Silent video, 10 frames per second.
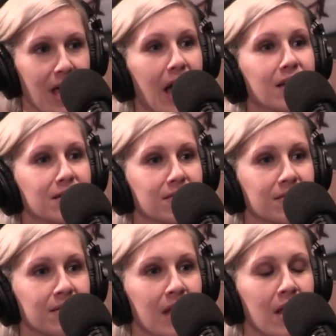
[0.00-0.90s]
that.
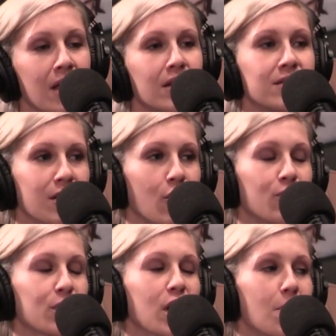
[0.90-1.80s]
So
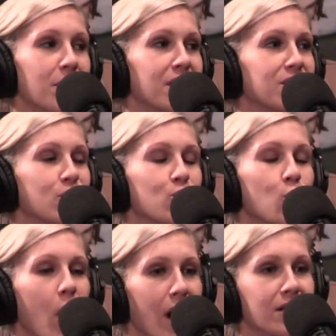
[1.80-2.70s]
for companies who
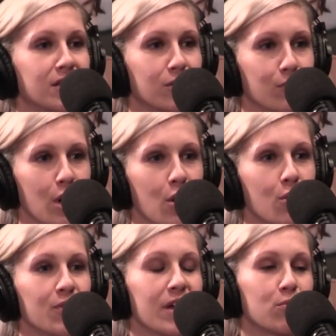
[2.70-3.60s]
want to
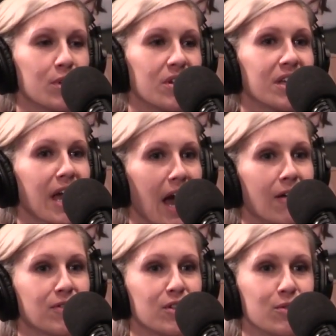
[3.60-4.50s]
grow, they really
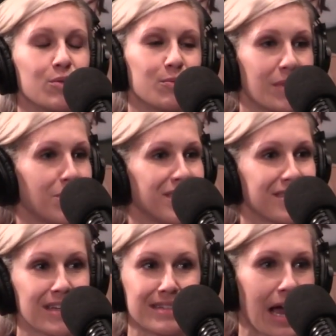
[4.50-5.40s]
have to maybe
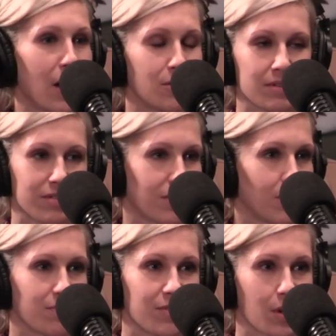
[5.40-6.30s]
sit down,
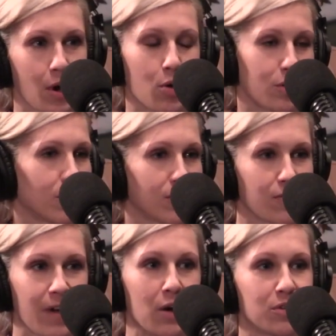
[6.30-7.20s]
the owner or the
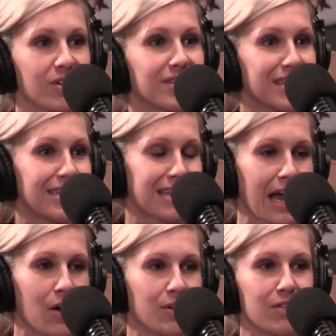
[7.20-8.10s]
founder, sit
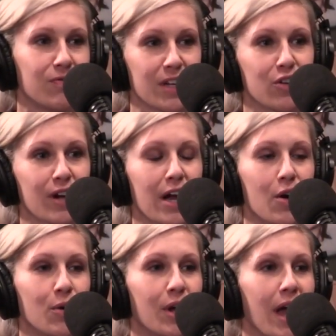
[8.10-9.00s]
down and figure out